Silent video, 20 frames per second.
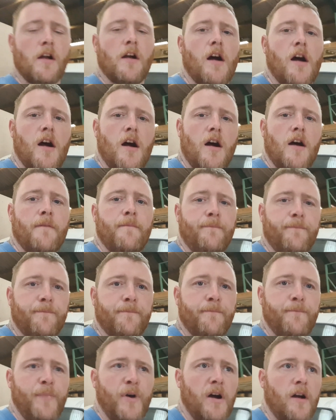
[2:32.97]

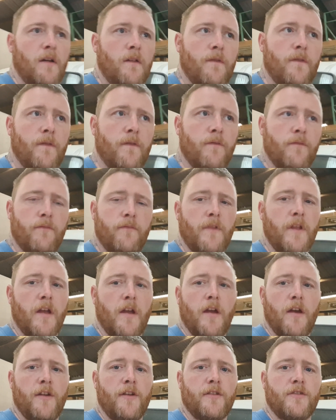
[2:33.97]
but
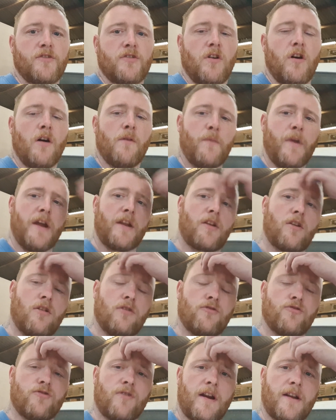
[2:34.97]
at the time we had a
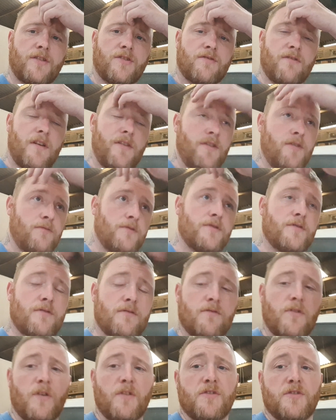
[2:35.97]
contractor in that
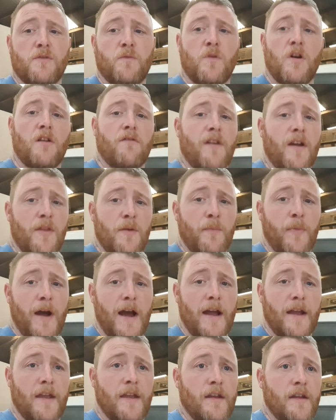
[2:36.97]
was doing some work around the
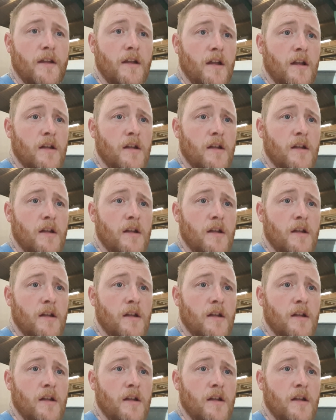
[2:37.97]
back.